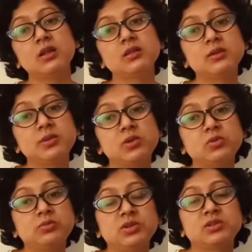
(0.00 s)

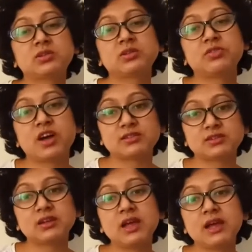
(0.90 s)
balloon burst
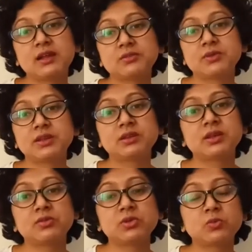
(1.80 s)
faster, and when
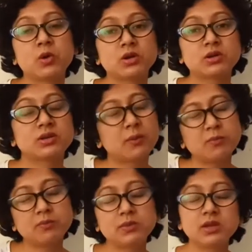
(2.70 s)
there was
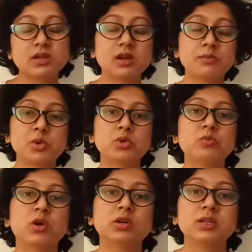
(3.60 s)
some little amount of
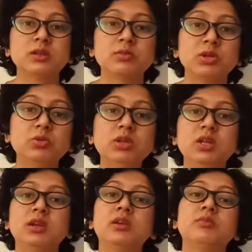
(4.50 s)
water in the balloon,
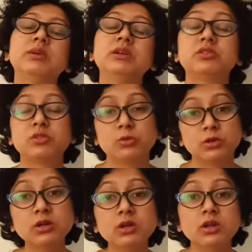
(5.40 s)
it burst
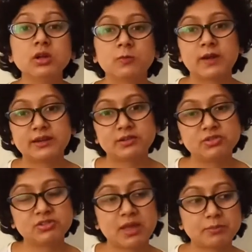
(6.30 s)
slower. Why did
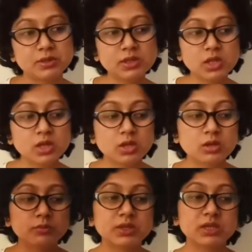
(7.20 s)
this happen?
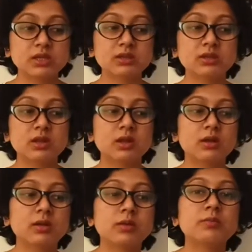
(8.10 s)
Because
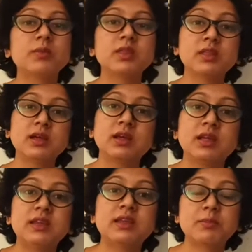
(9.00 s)
the
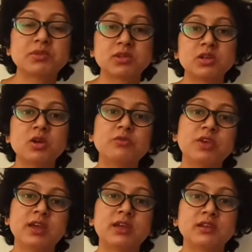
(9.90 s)
heat capacity of
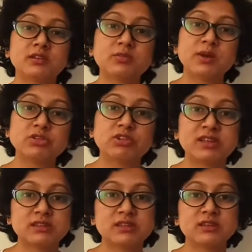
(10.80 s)
air is much
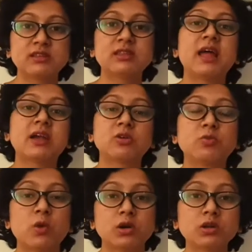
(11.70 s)
less than that of
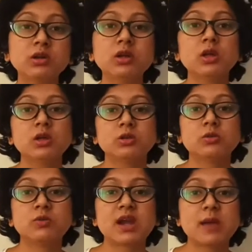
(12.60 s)
water. So
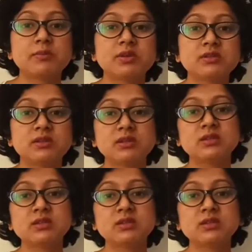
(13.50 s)
what happens is